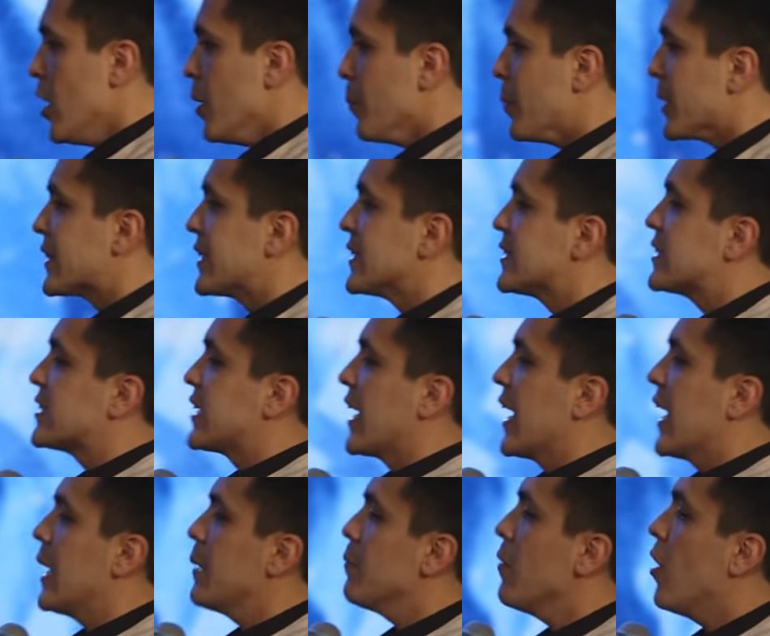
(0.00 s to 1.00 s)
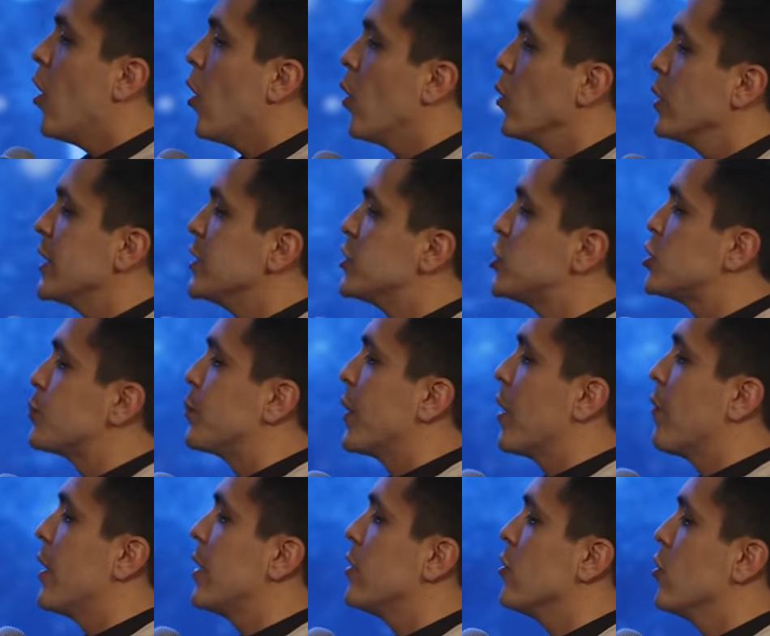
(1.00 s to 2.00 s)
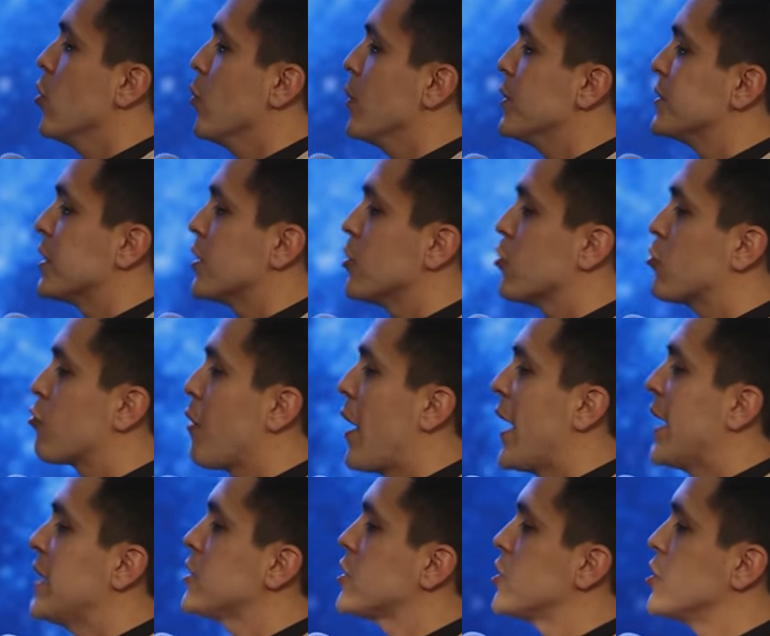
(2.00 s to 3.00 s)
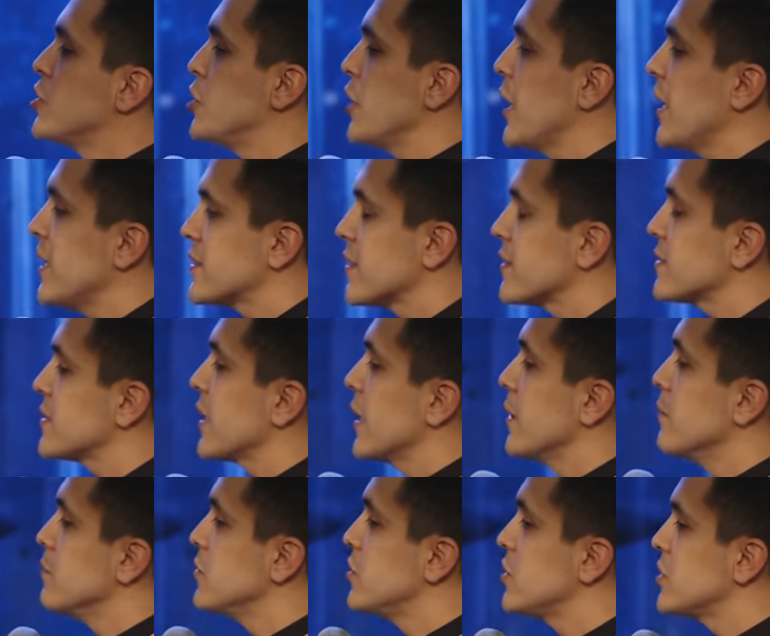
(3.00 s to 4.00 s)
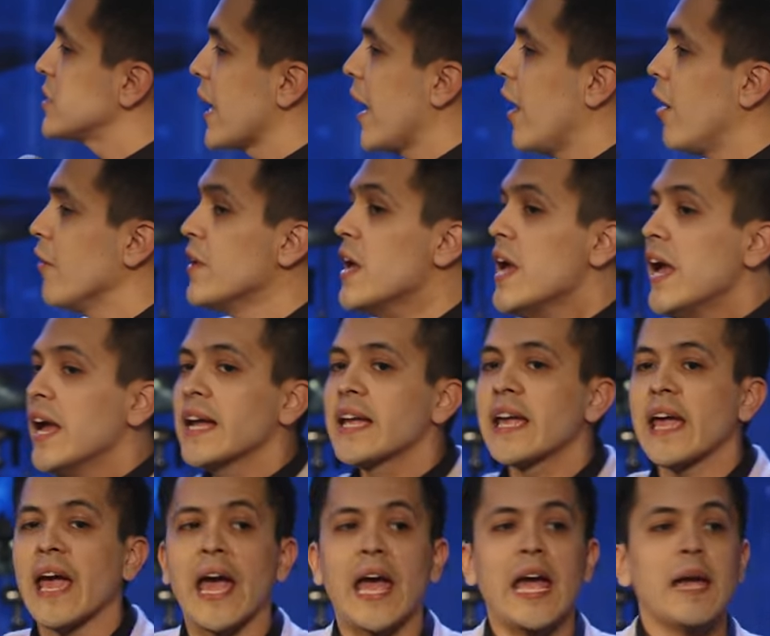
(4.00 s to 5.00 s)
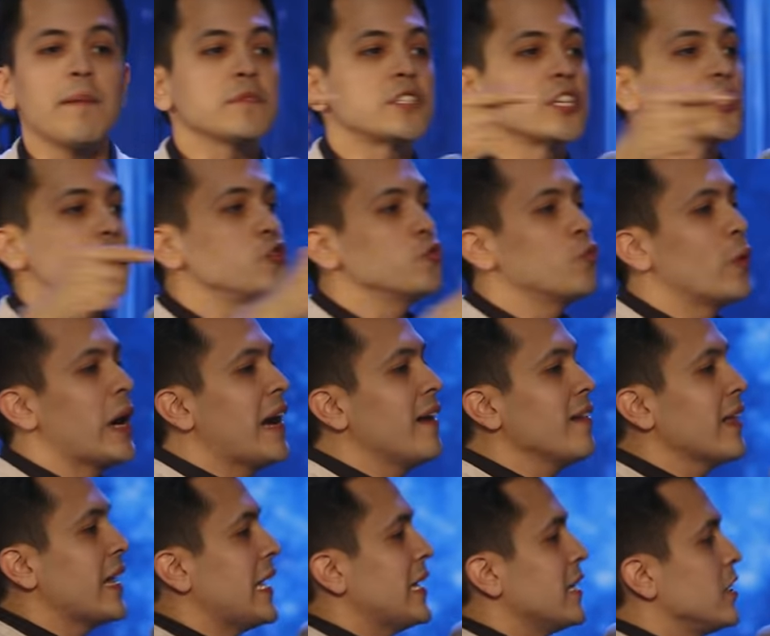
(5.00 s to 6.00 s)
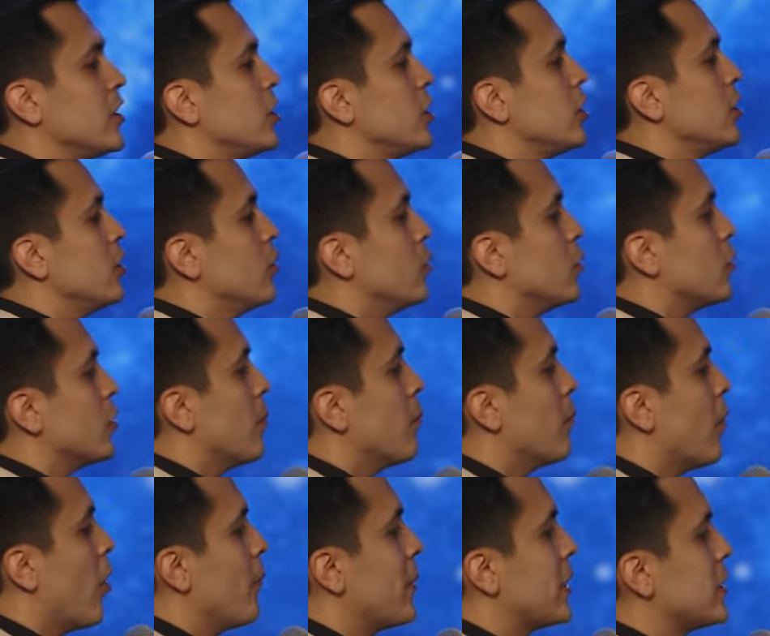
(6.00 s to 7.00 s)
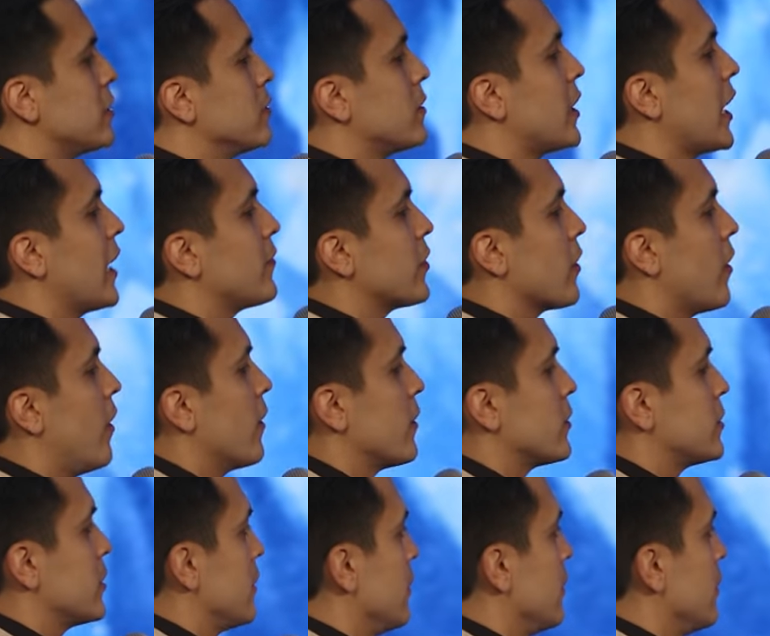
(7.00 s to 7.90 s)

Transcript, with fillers: but the same Holy Spirit who was in Christ Jesus Himself came to dwell in you the moment you gave your heart to